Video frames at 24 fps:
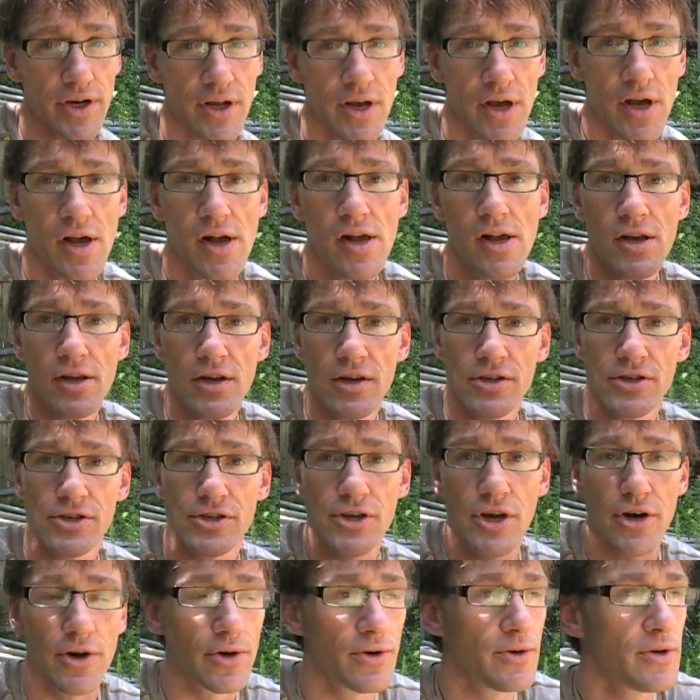
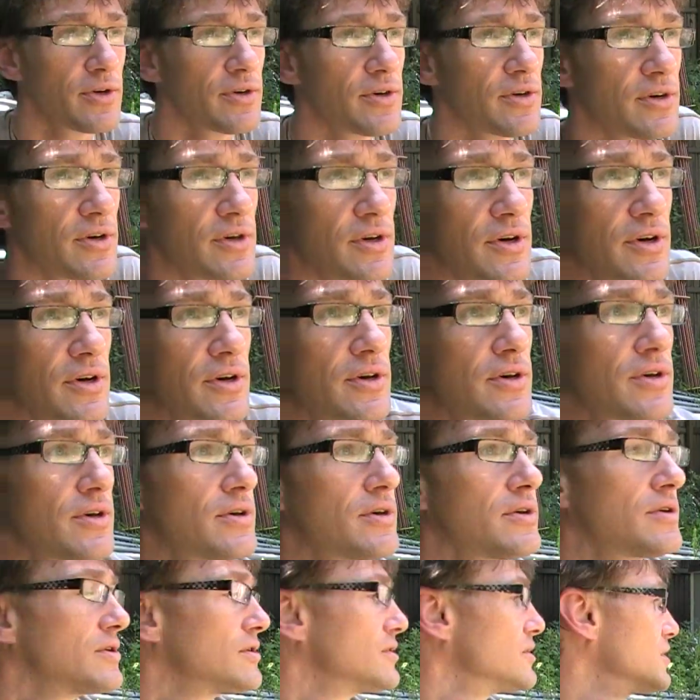So
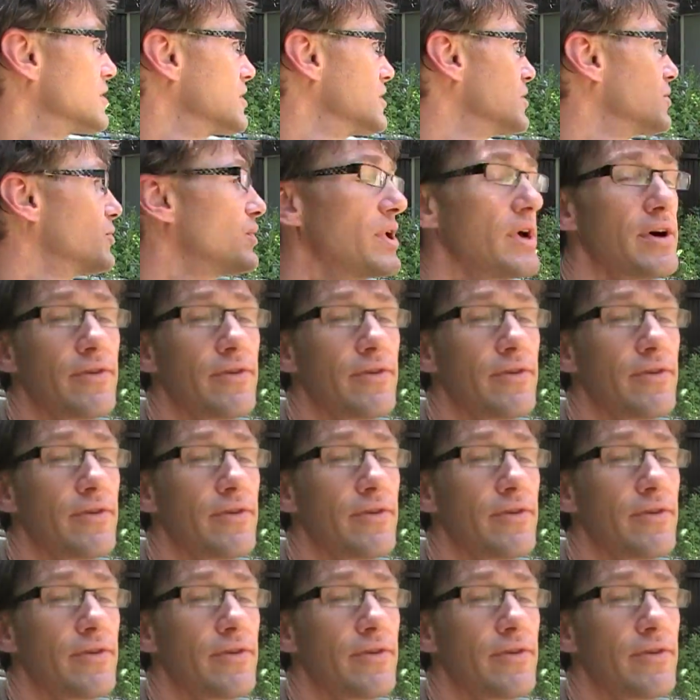we